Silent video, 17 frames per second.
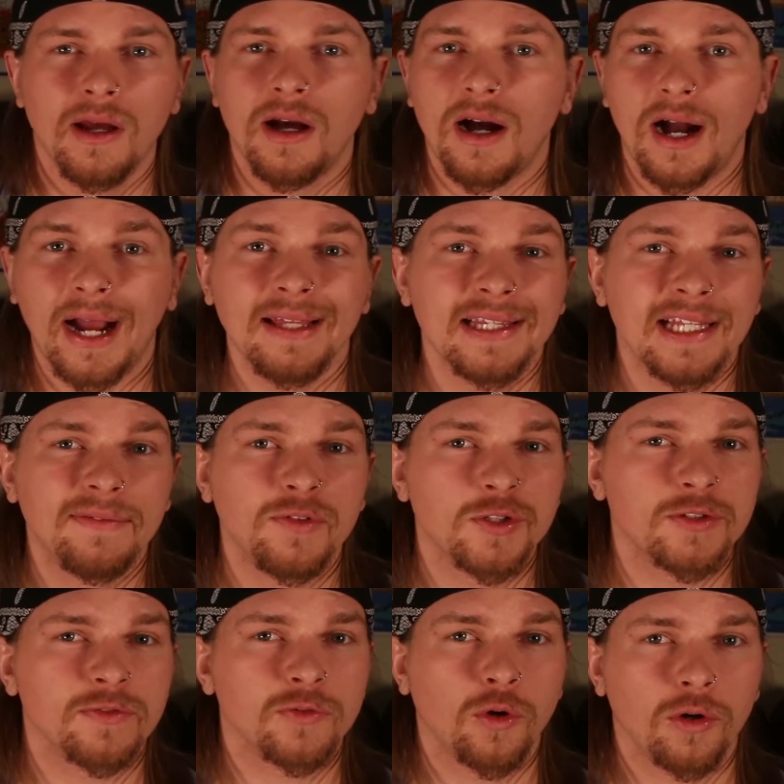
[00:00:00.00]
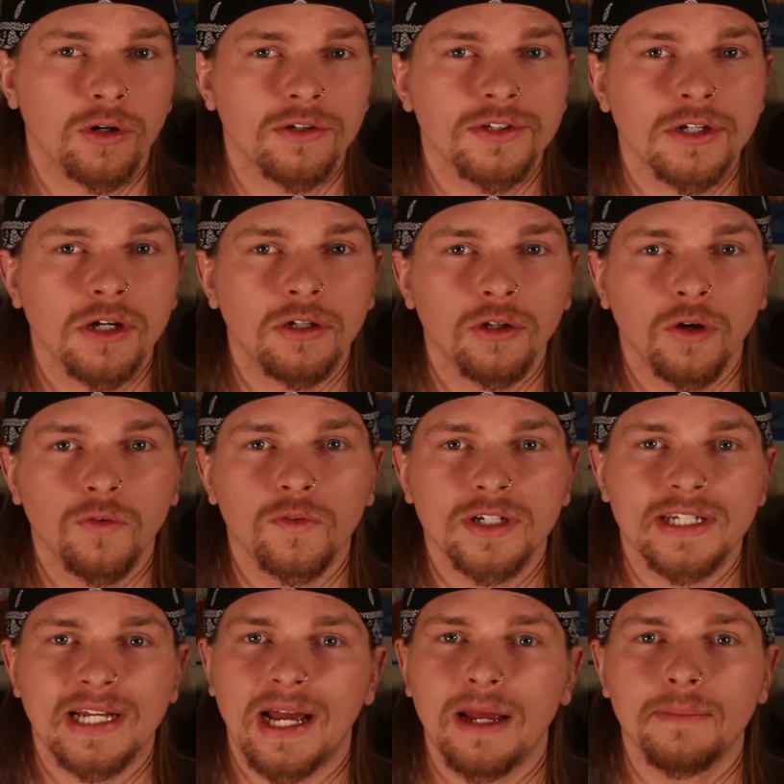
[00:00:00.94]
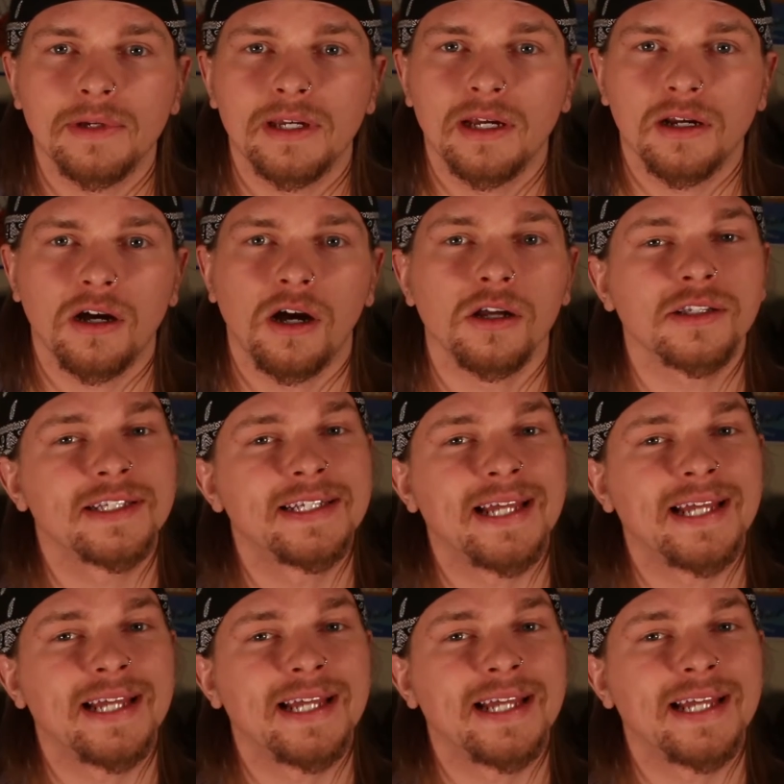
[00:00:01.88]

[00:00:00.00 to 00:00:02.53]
High levels of cortisol over time can cause